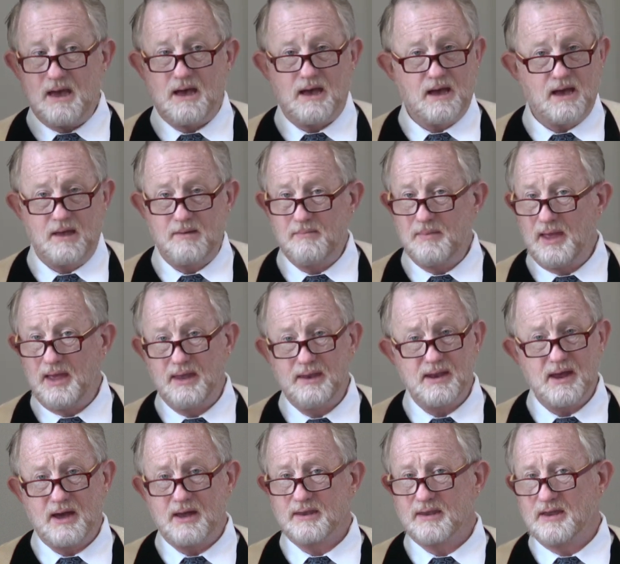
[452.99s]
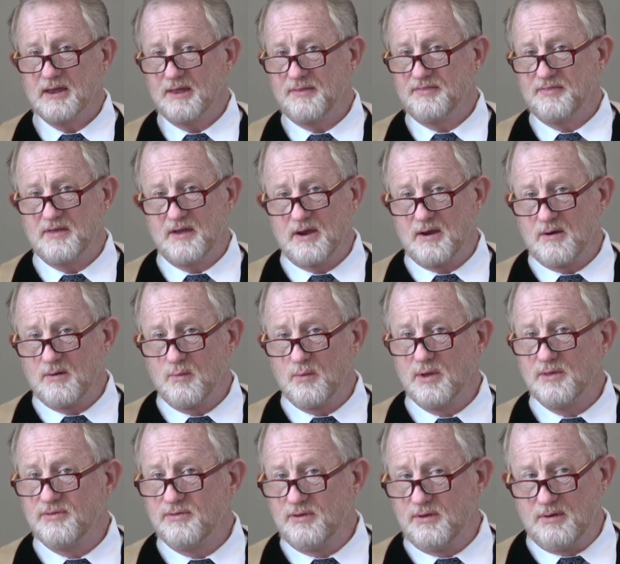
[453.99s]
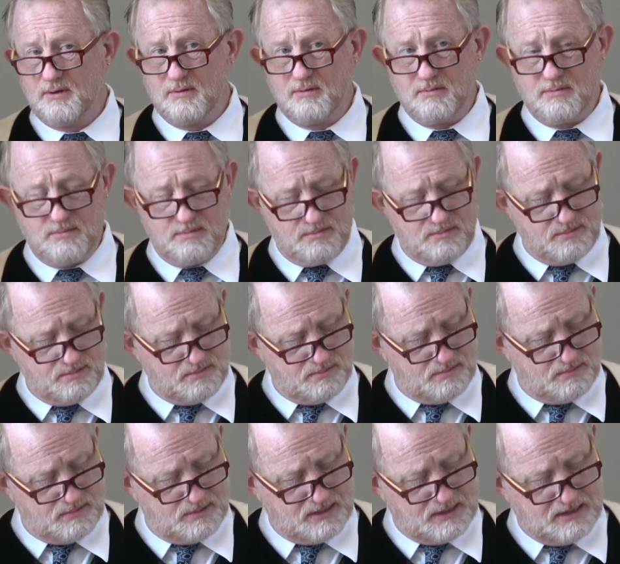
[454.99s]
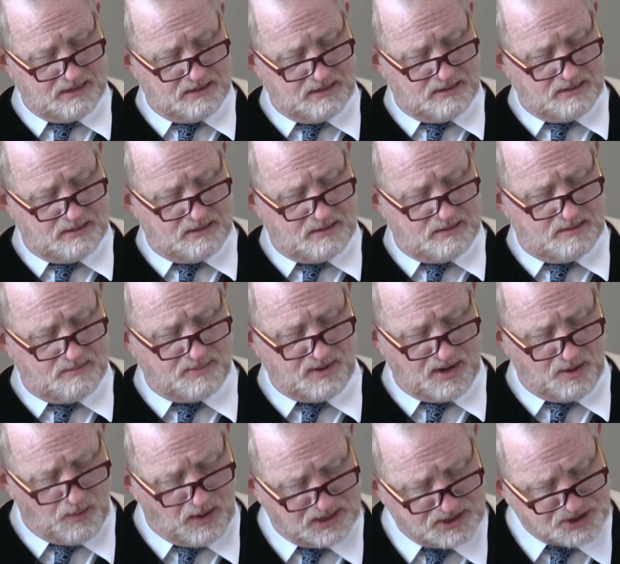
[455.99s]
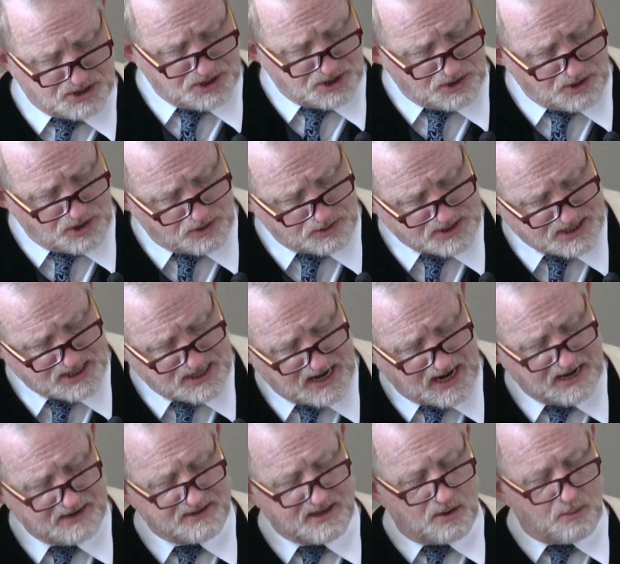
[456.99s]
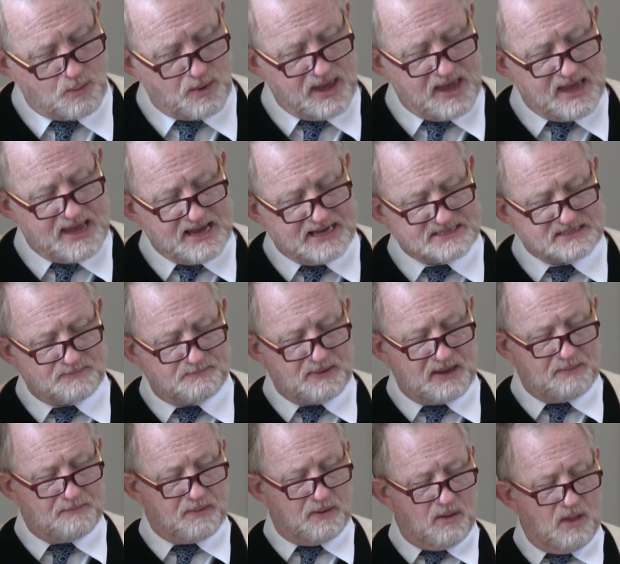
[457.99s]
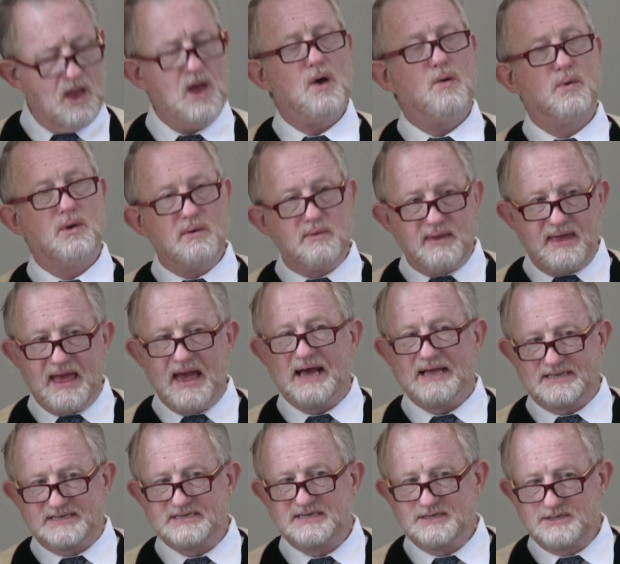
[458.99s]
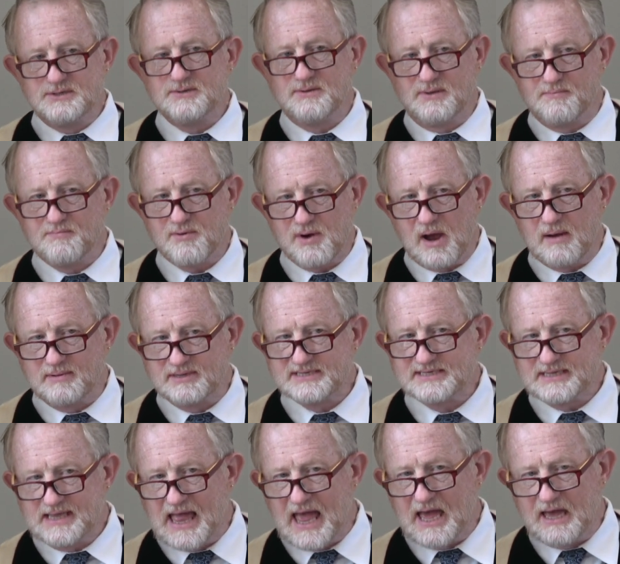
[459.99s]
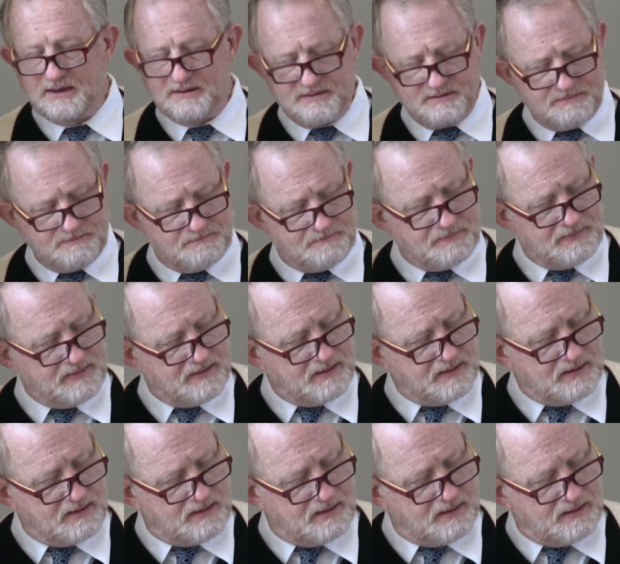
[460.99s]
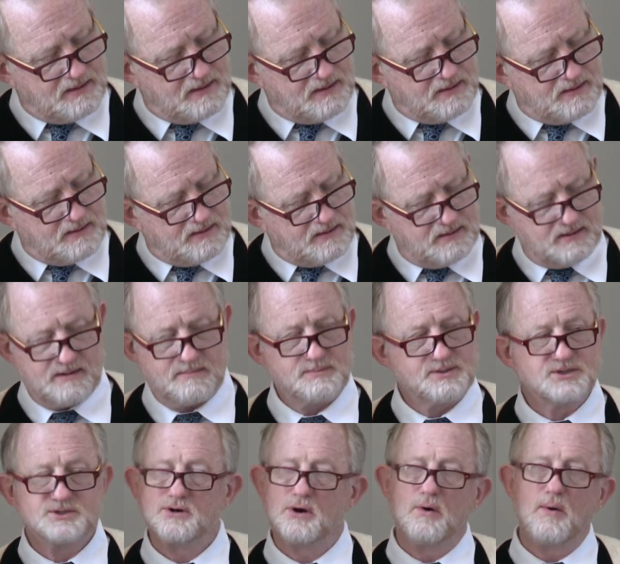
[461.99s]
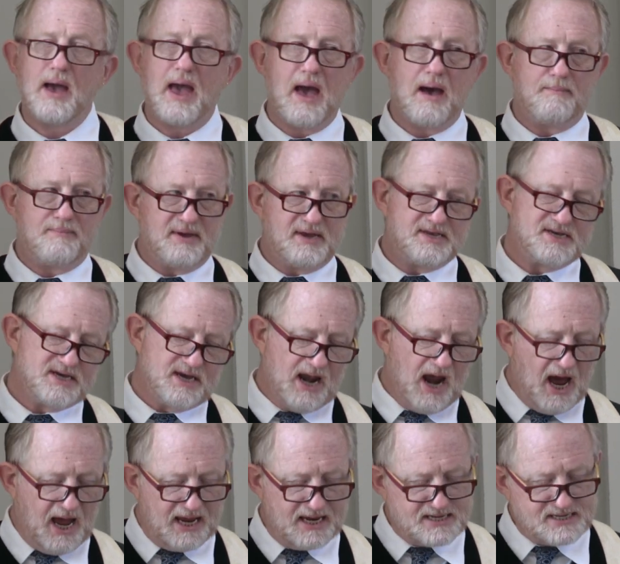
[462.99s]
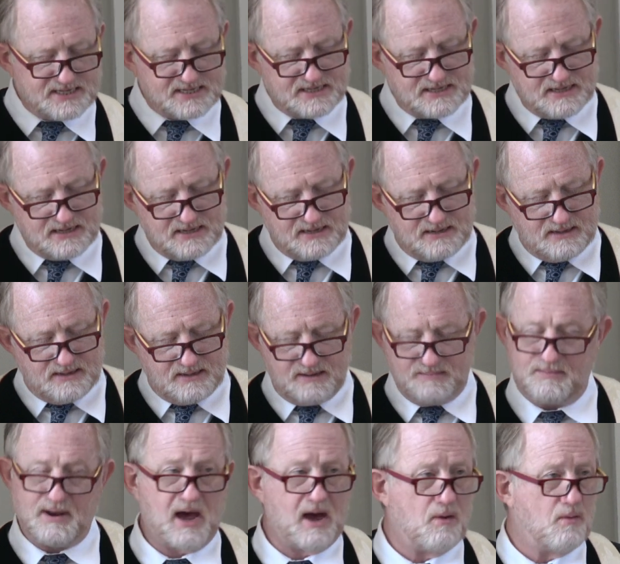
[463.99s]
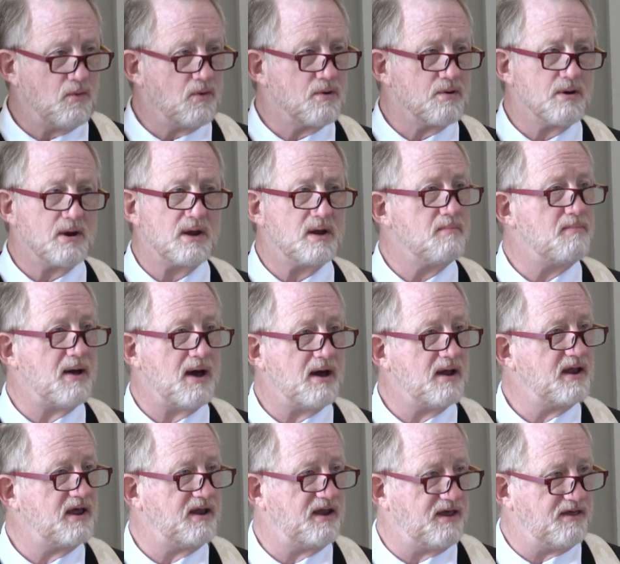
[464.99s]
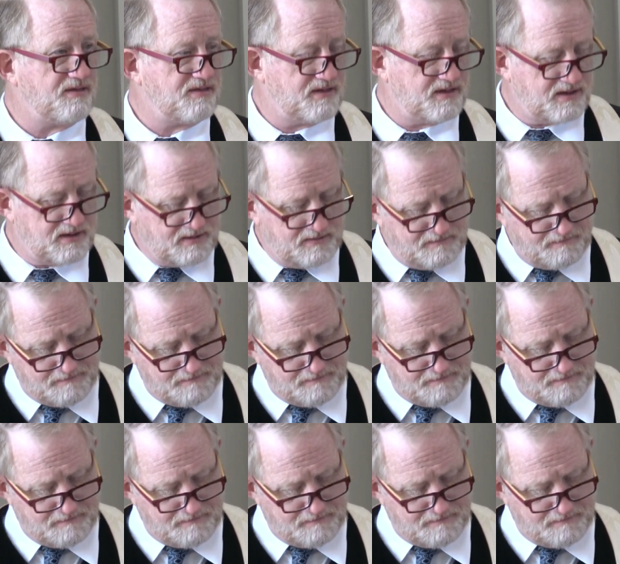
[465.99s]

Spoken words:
I may not get there with you. But I want you to know tonight that we as a people will get to the promised land. And I'm so happy tonight. I'm not worried about anything.